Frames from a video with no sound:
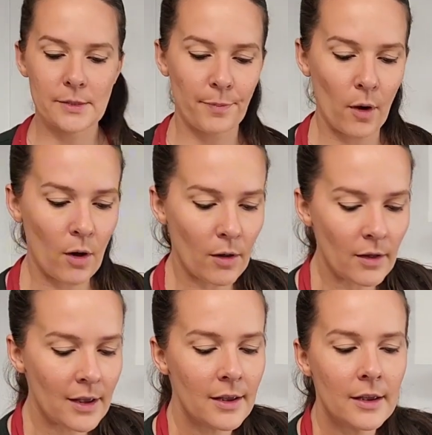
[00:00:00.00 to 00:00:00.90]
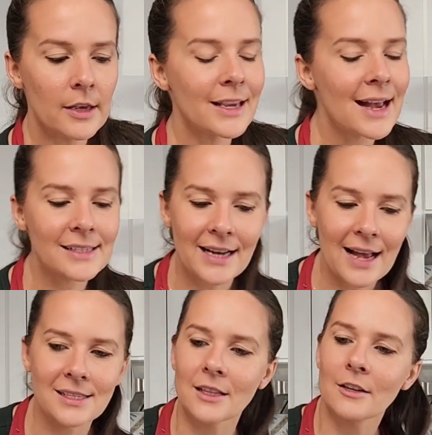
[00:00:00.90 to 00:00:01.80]
bowl. Yes, it
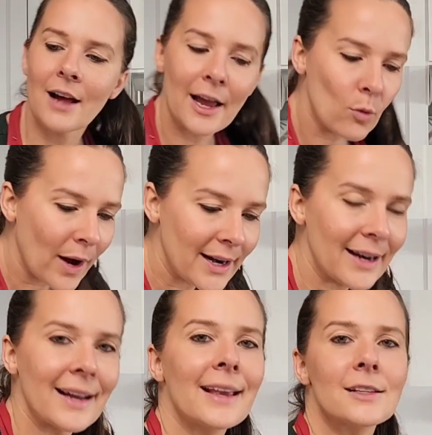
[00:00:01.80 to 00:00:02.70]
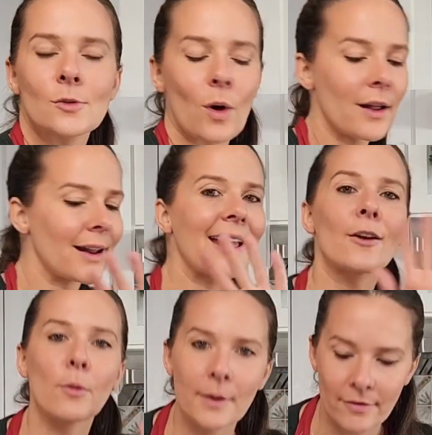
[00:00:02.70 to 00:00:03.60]
has a little egg white in it. Guess what?
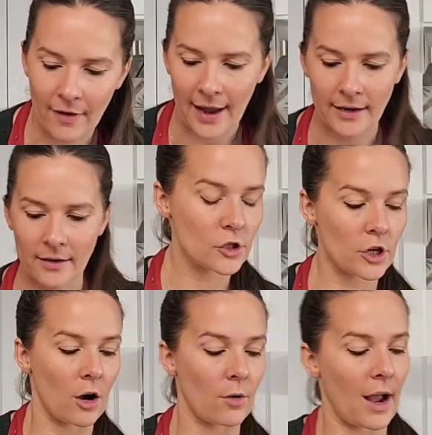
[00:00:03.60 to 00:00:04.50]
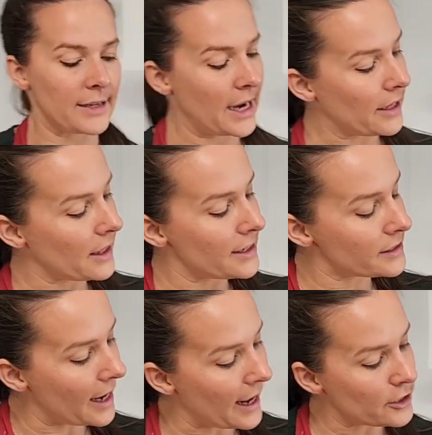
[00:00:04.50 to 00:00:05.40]
It'll be fine. So I take this
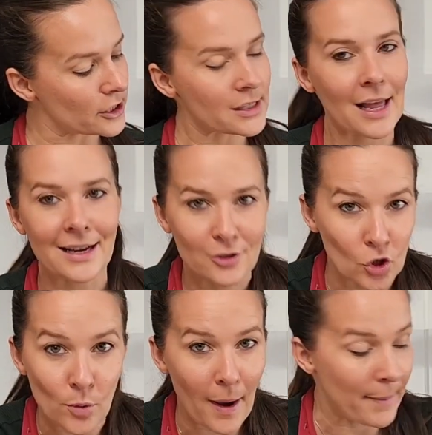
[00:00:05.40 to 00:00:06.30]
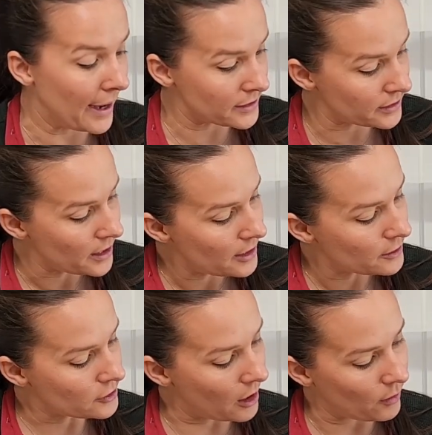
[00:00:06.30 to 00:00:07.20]
and I just like do my best.
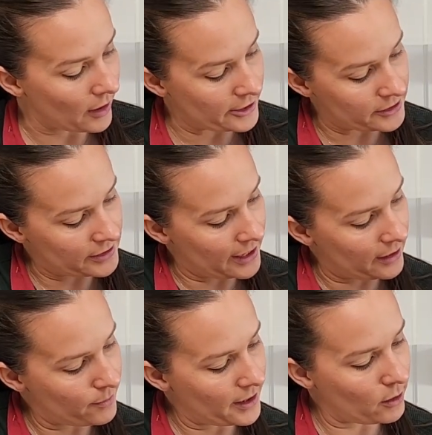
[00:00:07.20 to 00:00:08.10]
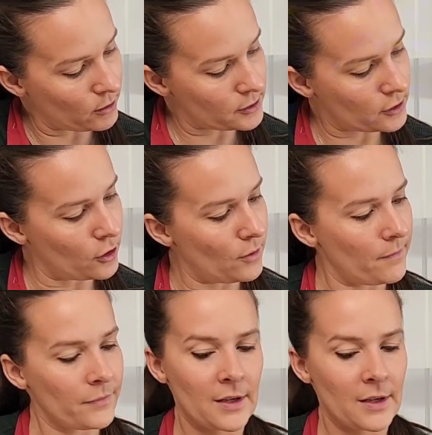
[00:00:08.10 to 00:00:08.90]
So I just take a big old scoop,